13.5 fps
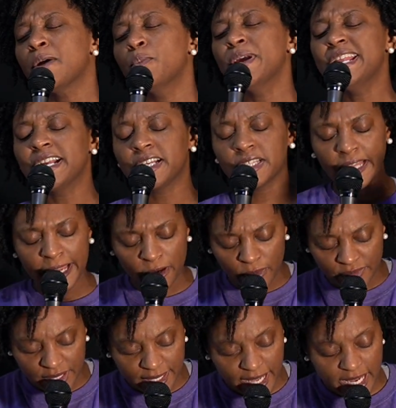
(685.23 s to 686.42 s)
And we declare in
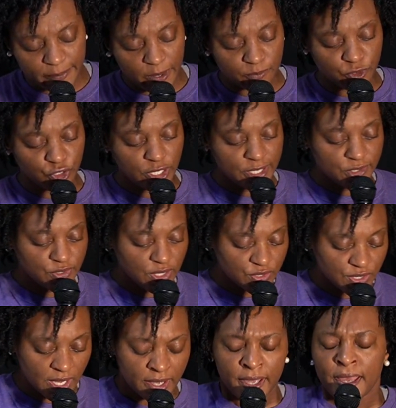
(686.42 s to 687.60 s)
the name of Jesus
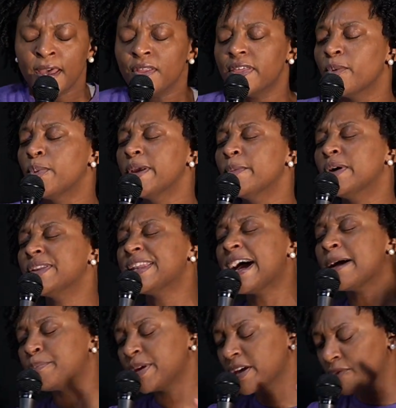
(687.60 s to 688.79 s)
uh, that we will
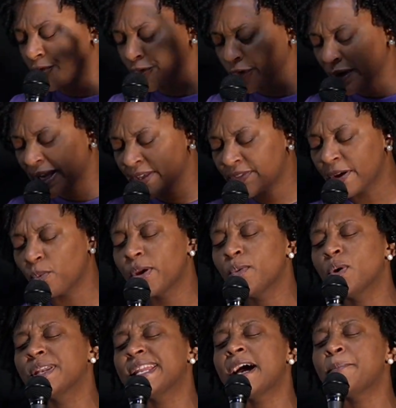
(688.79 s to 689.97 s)
not be afraid, that we
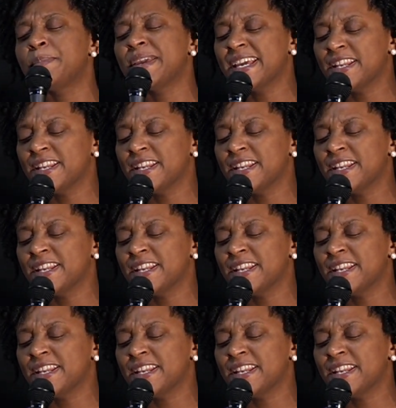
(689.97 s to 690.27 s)
will not be